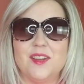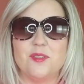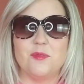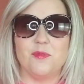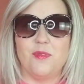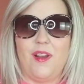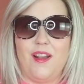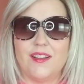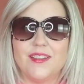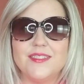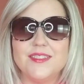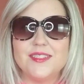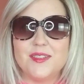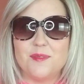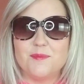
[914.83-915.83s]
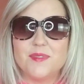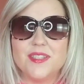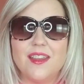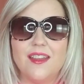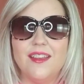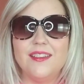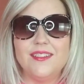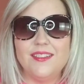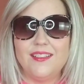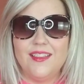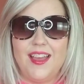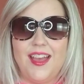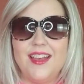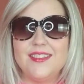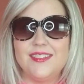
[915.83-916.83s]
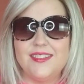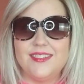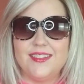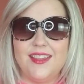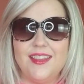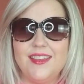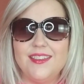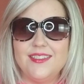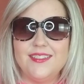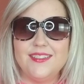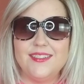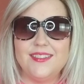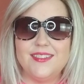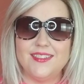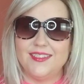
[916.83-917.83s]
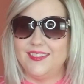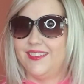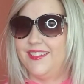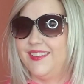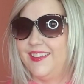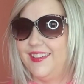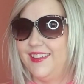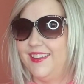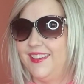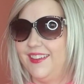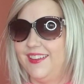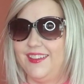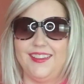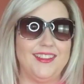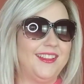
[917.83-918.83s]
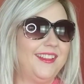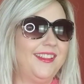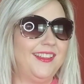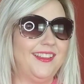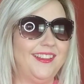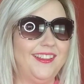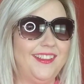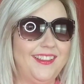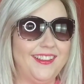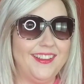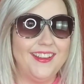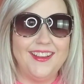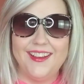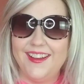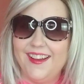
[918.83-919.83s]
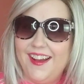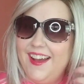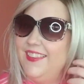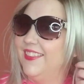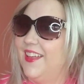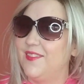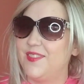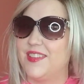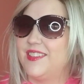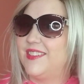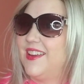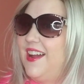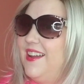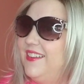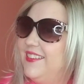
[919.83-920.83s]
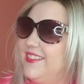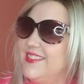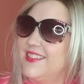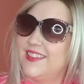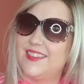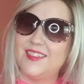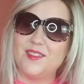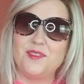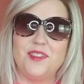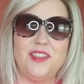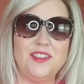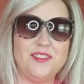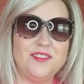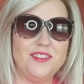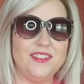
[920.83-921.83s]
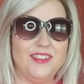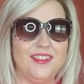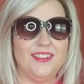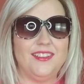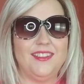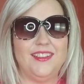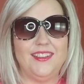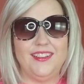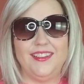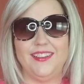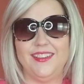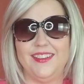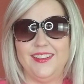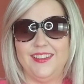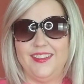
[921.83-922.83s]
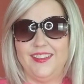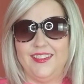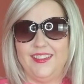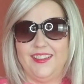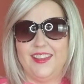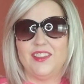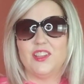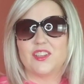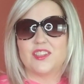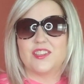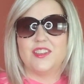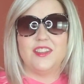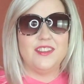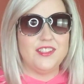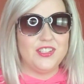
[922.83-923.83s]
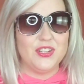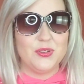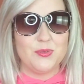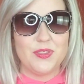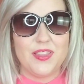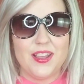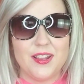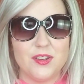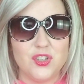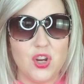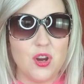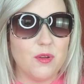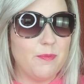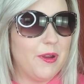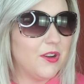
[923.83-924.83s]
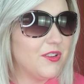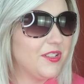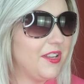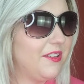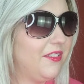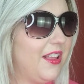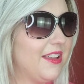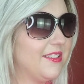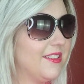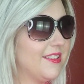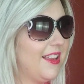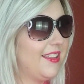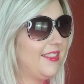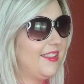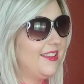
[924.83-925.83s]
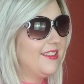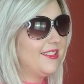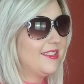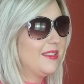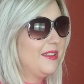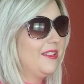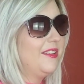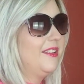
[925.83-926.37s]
Rocking some sunglasses. I love this style. This is so cute. It looks good too with like a dark pair of sunglasses like this,